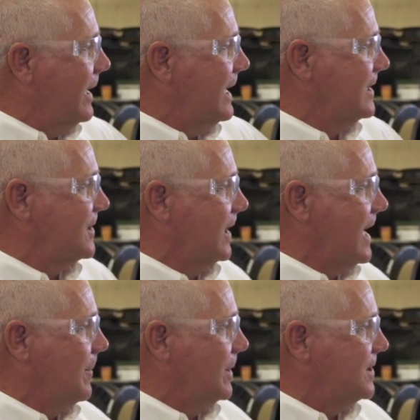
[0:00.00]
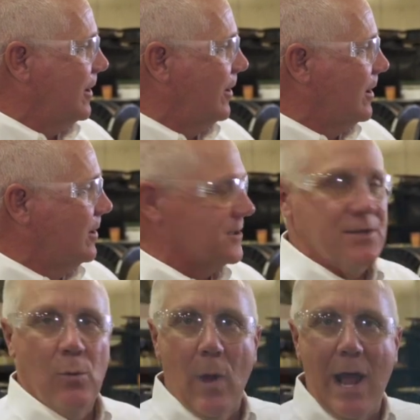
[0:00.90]
and insulating
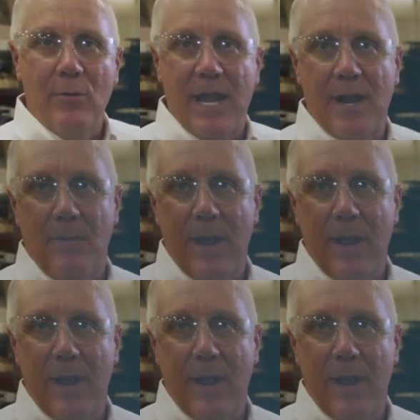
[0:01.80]
materials wound on a